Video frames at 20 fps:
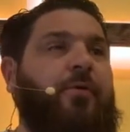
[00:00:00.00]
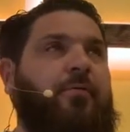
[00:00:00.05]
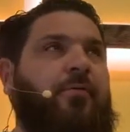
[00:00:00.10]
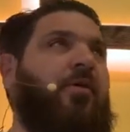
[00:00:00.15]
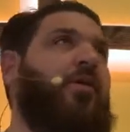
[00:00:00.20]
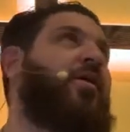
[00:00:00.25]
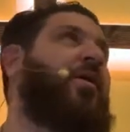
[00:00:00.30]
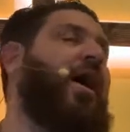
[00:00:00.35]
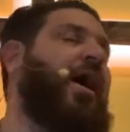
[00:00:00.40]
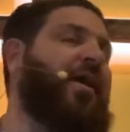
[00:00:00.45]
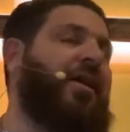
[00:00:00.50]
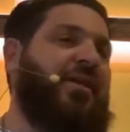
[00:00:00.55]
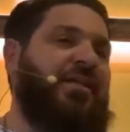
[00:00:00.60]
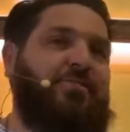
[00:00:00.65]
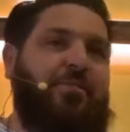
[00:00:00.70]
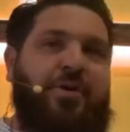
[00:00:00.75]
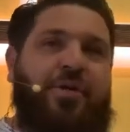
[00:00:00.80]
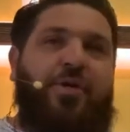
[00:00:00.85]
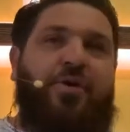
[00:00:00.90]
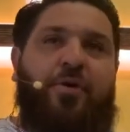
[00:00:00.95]
Well, God is,
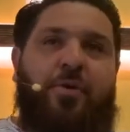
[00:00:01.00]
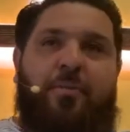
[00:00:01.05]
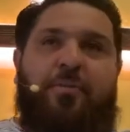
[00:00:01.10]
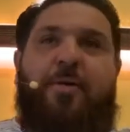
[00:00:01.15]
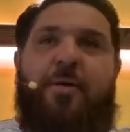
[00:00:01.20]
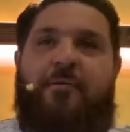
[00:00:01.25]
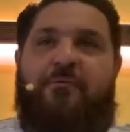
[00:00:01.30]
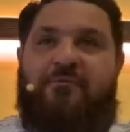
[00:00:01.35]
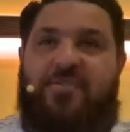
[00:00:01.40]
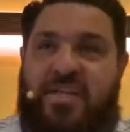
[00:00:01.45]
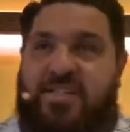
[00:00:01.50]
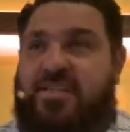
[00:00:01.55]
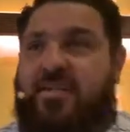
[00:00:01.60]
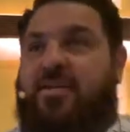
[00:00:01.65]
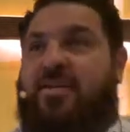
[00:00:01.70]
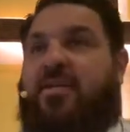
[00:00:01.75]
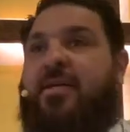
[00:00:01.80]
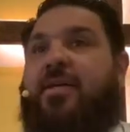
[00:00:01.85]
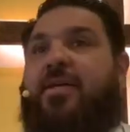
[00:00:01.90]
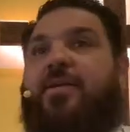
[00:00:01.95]
but you know,
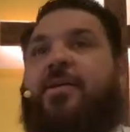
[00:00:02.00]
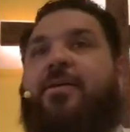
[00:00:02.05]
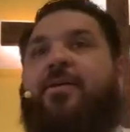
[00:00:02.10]
physically.